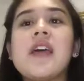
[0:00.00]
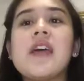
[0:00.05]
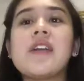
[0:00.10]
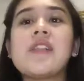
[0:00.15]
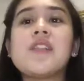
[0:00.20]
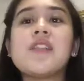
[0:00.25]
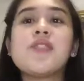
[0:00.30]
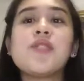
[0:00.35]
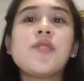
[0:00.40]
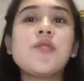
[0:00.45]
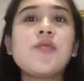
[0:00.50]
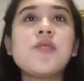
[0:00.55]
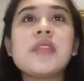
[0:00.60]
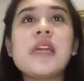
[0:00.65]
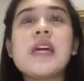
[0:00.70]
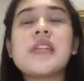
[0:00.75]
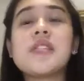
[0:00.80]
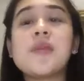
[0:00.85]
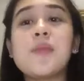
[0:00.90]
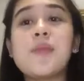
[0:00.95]
It is used
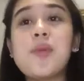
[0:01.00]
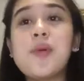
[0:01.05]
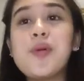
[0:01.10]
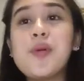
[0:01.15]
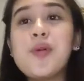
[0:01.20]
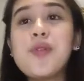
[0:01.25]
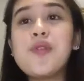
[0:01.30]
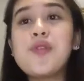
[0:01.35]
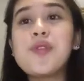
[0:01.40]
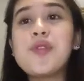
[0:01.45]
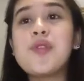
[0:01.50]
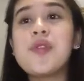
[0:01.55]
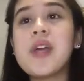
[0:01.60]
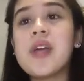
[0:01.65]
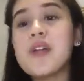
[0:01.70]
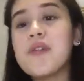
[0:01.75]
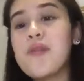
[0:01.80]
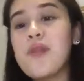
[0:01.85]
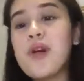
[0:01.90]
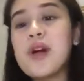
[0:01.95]
as a proof to
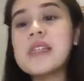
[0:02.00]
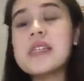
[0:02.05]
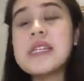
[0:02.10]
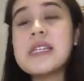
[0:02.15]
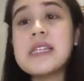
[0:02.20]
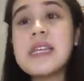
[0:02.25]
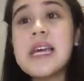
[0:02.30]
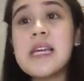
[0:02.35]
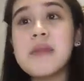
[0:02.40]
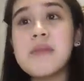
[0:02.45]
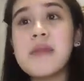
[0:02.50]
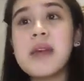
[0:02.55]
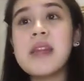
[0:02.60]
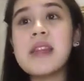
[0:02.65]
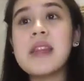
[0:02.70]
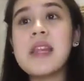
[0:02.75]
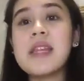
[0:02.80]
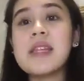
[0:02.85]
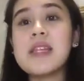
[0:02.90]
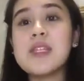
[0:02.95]
reinforce a
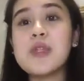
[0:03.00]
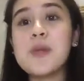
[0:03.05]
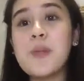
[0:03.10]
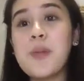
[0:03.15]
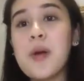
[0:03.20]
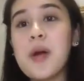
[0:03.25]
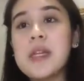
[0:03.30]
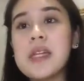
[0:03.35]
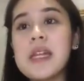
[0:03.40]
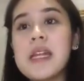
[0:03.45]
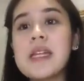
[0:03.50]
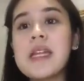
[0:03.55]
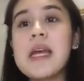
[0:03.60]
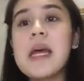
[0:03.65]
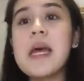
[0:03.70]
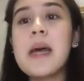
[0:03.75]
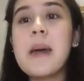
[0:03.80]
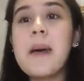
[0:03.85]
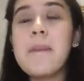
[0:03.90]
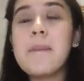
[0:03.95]
statement that is supported
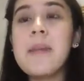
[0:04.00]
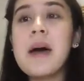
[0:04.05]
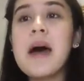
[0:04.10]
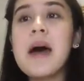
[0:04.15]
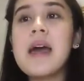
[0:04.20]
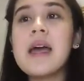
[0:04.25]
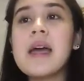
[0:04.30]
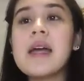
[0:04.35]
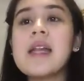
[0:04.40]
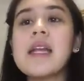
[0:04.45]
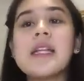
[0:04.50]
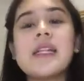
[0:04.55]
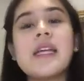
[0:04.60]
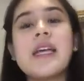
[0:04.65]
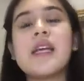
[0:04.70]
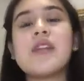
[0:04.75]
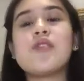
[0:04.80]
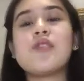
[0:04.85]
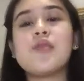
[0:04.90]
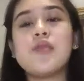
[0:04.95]
by an
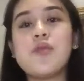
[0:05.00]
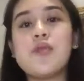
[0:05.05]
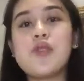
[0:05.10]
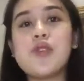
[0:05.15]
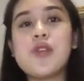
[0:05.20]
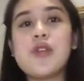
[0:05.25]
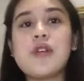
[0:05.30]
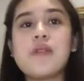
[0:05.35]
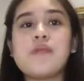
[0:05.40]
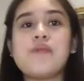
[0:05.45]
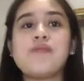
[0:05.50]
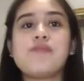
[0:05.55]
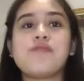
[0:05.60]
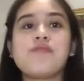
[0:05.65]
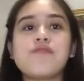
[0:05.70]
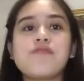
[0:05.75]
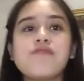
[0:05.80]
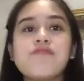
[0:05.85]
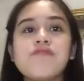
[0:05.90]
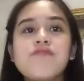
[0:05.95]
attained solution.
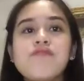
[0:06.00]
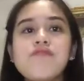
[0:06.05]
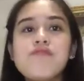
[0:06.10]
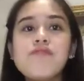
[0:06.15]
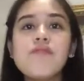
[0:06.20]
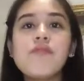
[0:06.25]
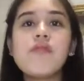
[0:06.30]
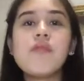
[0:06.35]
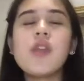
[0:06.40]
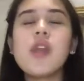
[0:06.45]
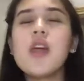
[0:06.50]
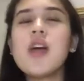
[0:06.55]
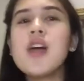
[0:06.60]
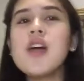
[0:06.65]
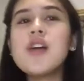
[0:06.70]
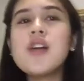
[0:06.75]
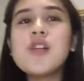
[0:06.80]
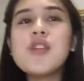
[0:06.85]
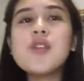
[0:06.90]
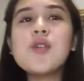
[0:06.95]

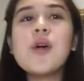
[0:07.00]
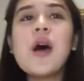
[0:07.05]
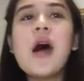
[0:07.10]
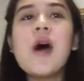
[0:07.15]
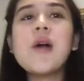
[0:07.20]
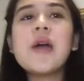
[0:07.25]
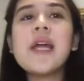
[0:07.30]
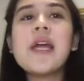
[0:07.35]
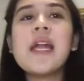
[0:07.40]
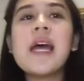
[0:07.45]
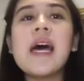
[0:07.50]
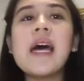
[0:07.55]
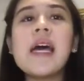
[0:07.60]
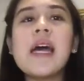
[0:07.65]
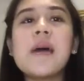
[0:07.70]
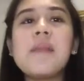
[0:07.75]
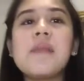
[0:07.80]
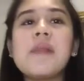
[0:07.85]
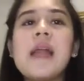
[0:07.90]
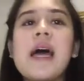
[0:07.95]
So how can I
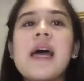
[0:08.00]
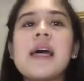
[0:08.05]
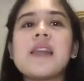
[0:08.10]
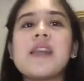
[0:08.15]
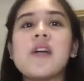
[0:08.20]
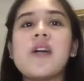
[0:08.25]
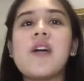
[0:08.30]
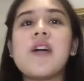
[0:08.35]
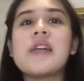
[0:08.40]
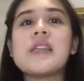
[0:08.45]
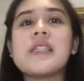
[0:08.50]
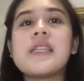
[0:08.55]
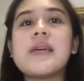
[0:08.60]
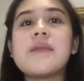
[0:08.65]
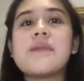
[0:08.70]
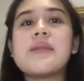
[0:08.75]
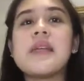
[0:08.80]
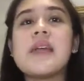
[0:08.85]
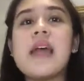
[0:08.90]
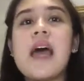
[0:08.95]
apply the
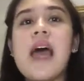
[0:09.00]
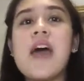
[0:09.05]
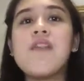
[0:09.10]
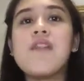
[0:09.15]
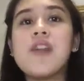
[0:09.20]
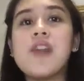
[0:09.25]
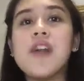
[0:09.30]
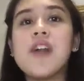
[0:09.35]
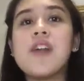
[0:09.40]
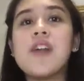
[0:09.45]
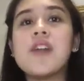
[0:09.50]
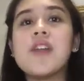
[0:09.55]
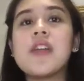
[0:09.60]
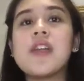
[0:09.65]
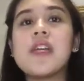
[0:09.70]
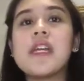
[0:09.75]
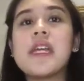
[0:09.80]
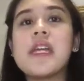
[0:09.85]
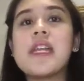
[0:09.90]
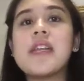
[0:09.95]
concepts that I have learned
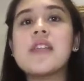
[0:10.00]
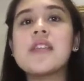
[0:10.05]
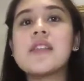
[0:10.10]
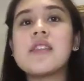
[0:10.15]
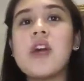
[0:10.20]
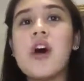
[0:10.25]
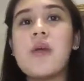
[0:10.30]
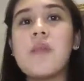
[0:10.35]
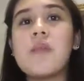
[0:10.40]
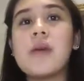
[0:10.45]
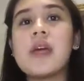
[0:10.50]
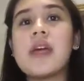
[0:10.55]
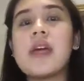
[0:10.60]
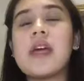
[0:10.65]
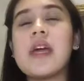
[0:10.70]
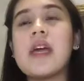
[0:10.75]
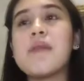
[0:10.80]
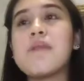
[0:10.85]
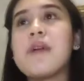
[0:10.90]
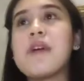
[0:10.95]
in this
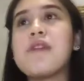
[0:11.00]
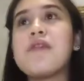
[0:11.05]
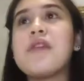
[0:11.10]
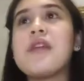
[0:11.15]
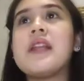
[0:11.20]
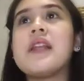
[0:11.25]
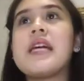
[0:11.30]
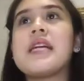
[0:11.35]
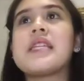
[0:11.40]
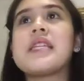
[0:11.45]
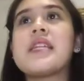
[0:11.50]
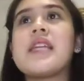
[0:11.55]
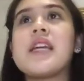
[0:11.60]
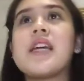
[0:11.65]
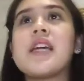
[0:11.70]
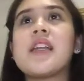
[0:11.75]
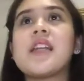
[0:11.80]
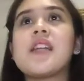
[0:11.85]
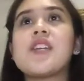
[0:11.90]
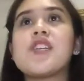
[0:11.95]
topic in my field as an
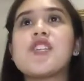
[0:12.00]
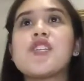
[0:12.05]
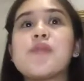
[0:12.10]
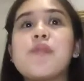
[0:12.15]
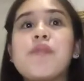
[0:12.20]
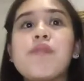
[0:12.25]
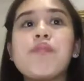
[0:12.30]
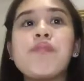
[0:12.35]
English